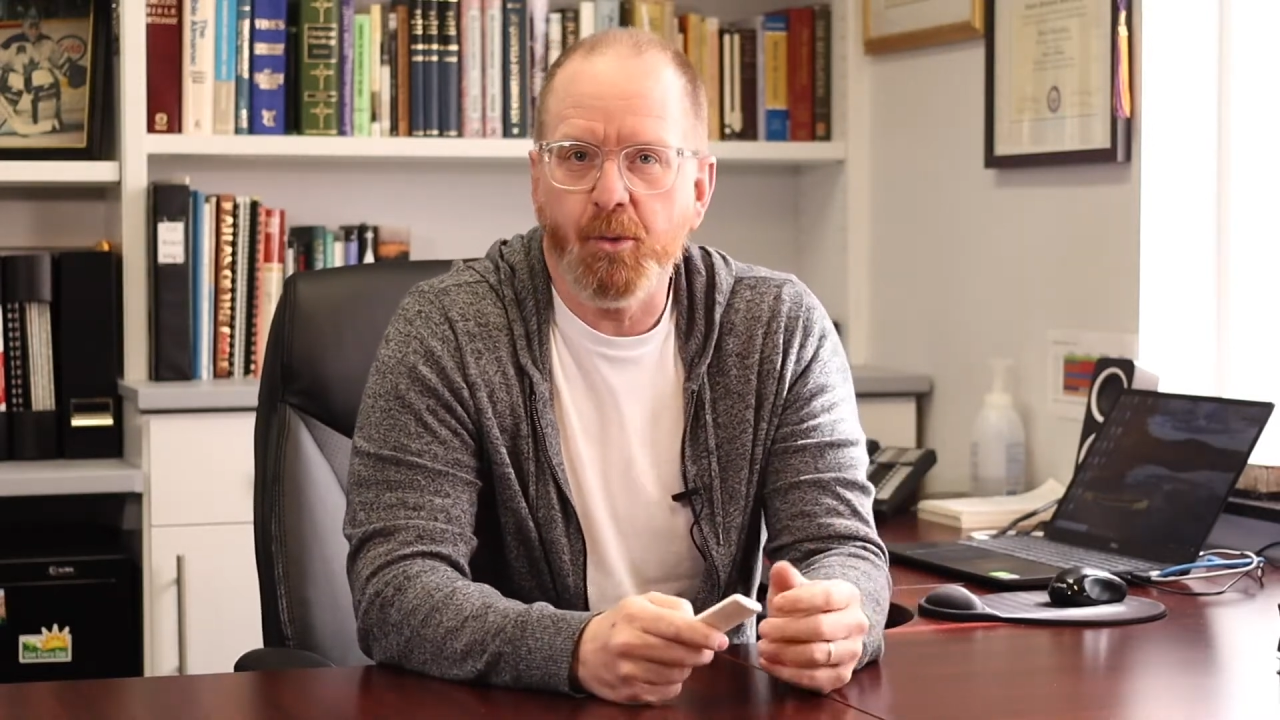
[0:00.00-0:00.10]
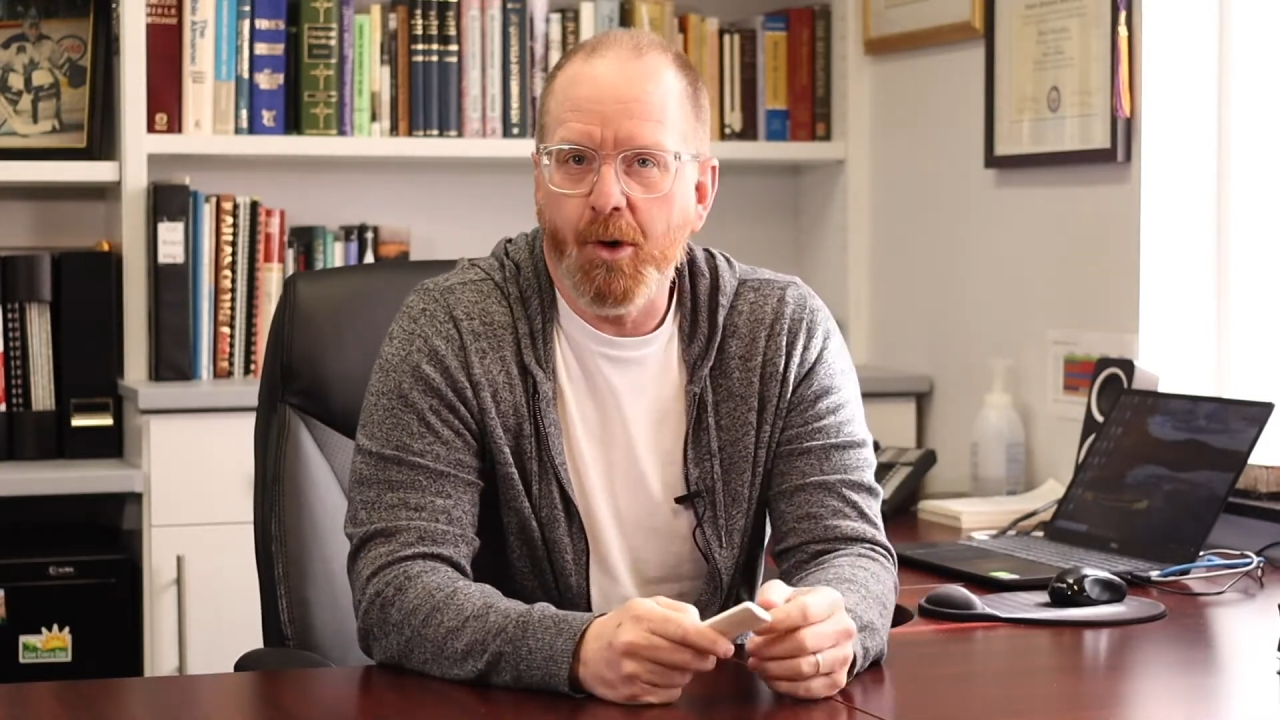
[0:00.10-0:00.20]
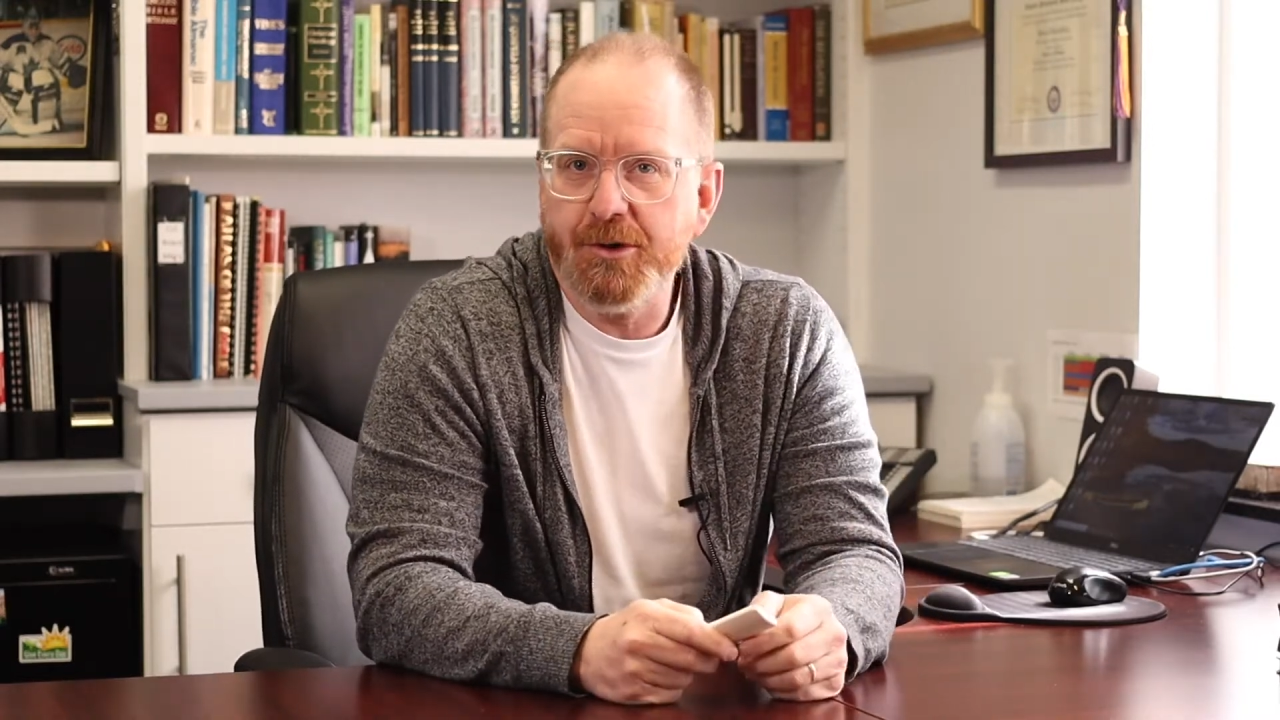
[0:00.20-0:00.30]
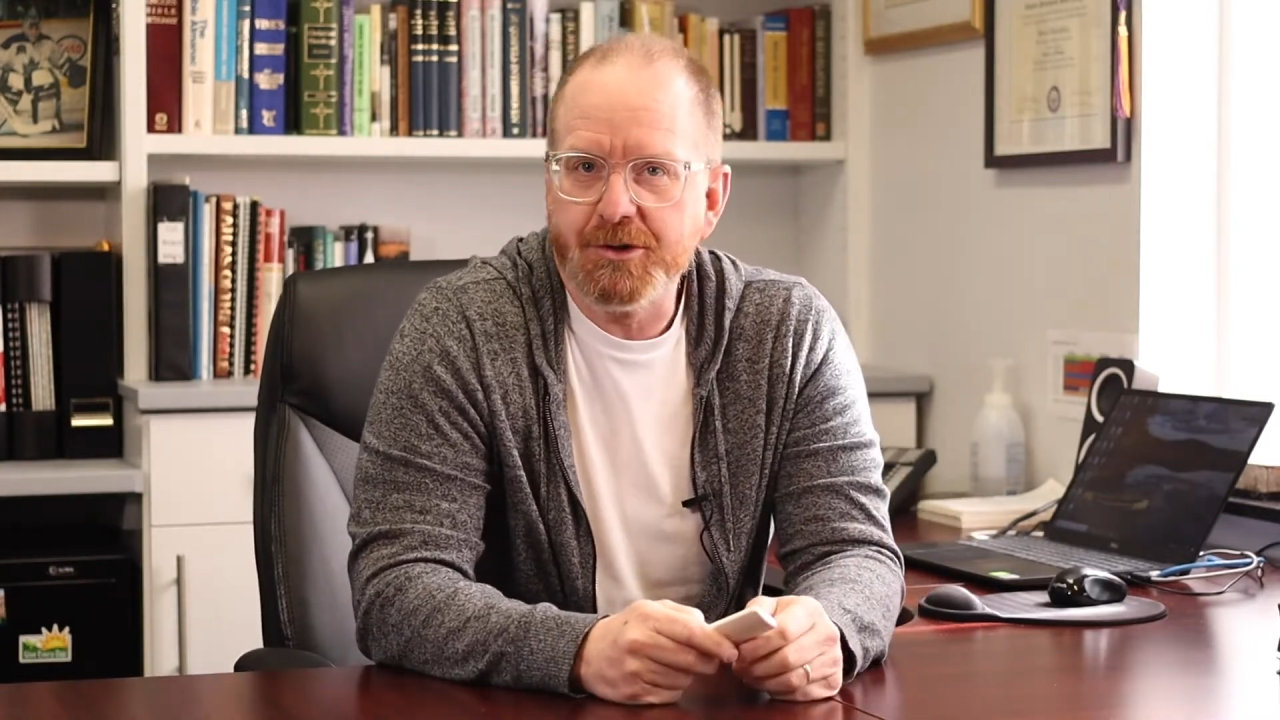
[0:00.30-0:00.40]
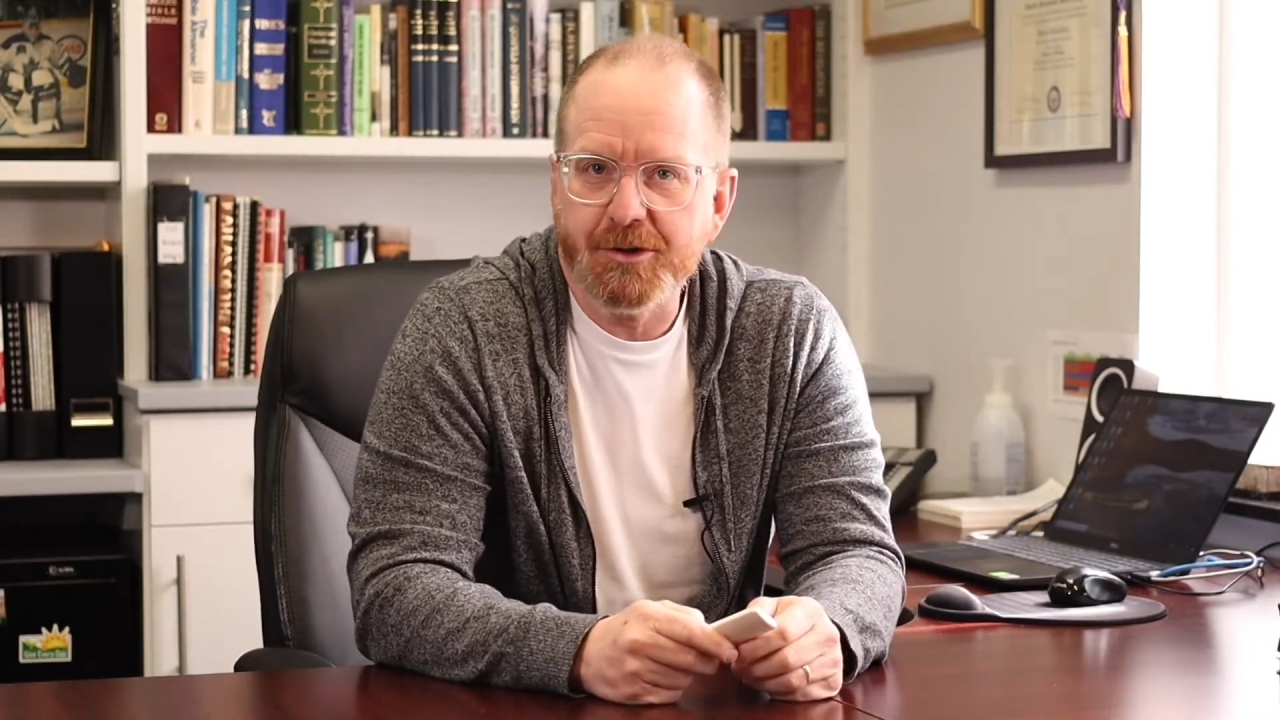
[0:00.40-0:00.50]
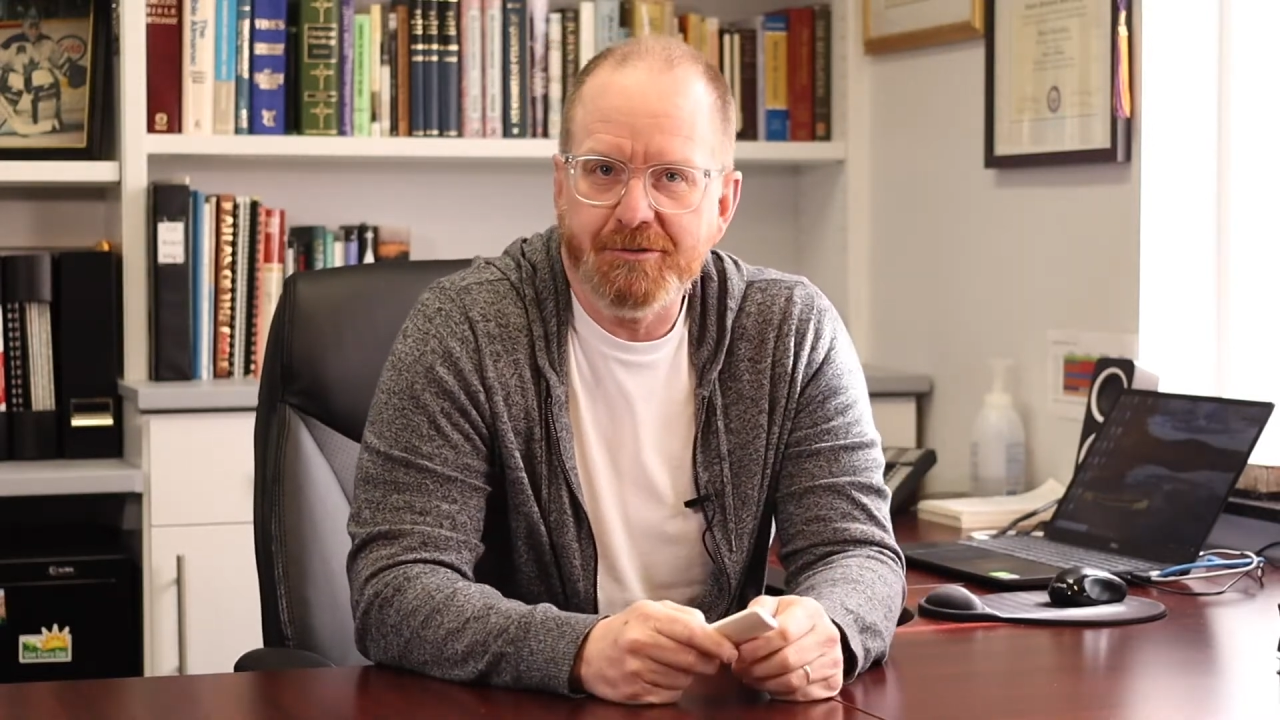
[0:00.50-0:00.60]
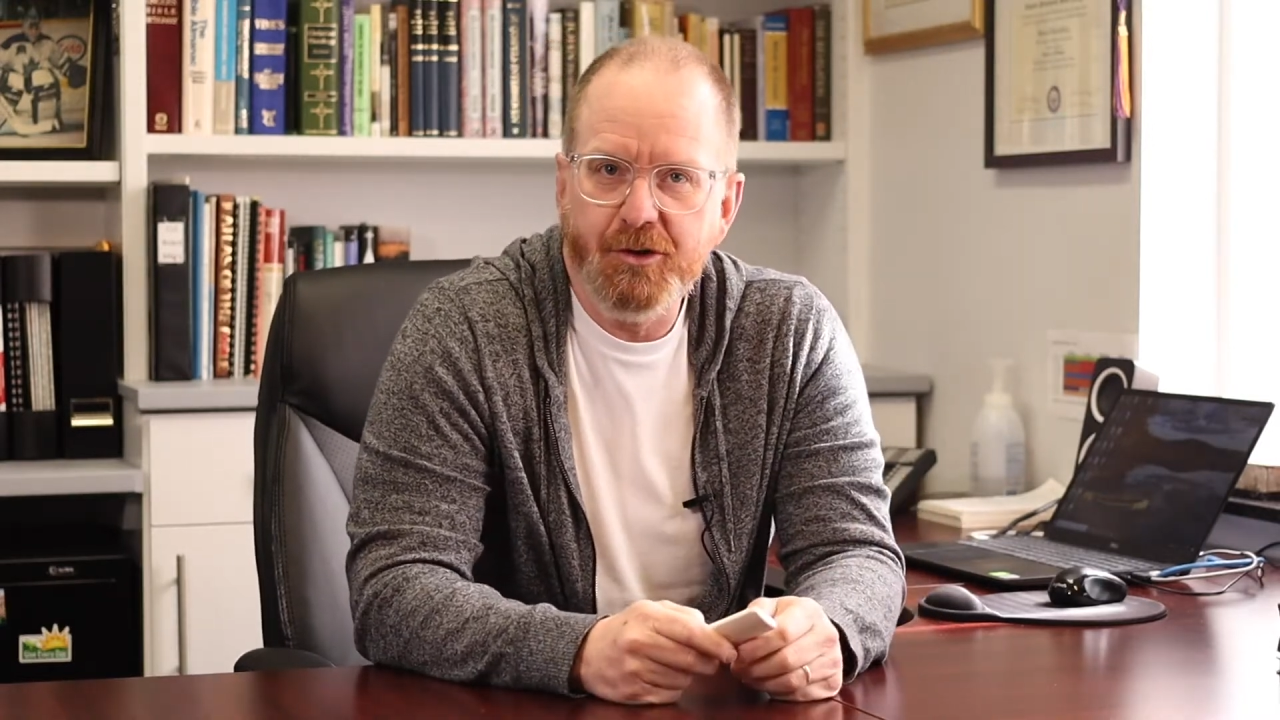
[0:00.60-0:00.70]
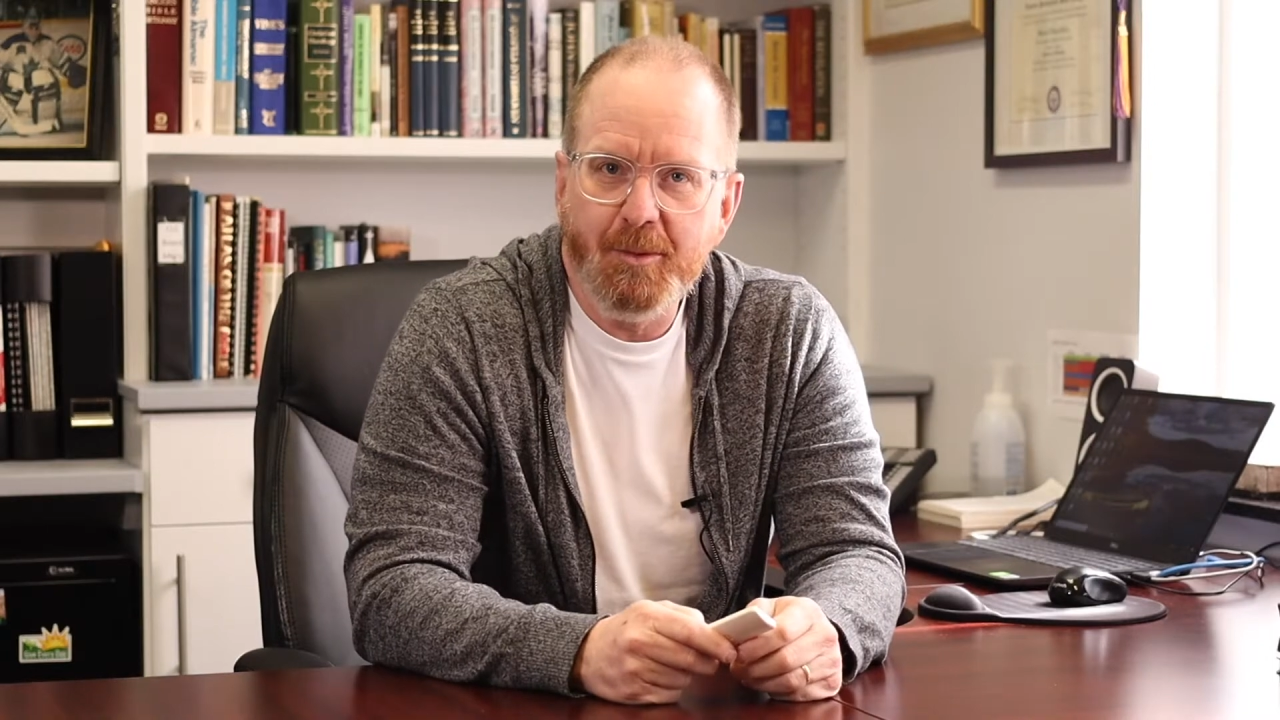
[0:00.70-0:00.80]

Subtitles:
Walter a few